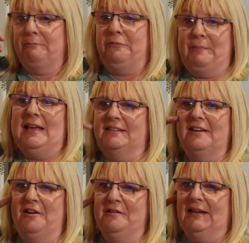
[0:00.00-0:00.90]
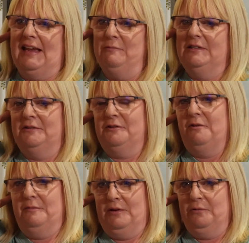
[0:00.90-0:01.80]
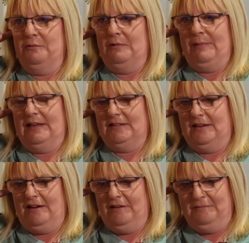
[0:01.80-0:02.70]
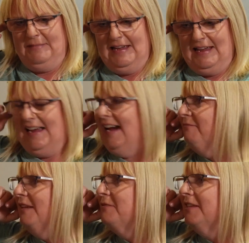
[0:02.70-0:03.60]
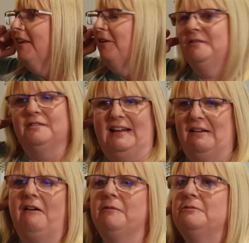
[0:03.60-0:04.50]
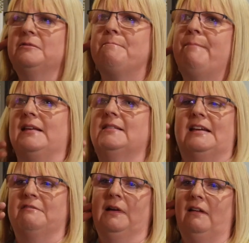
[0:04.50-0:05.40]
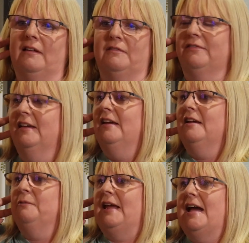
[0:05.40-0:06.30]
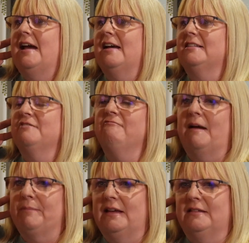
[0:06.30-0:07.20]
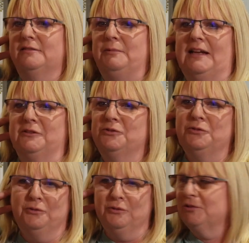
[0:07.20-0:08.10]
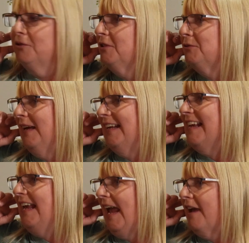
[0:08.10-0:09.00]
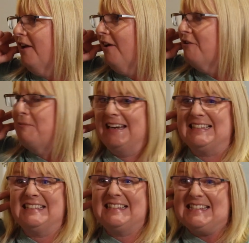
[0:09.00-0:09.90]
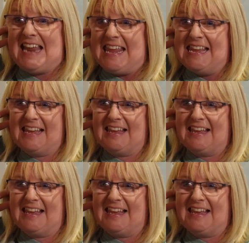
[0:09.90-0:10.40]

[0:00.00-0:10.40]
For Pets at Home again, we do quite a bit of work with Pets at Home. And there was loads of animals. Oh, it was the best day of my life. We had rabbits, we had a tortoise, we had a gecko, we had a snake.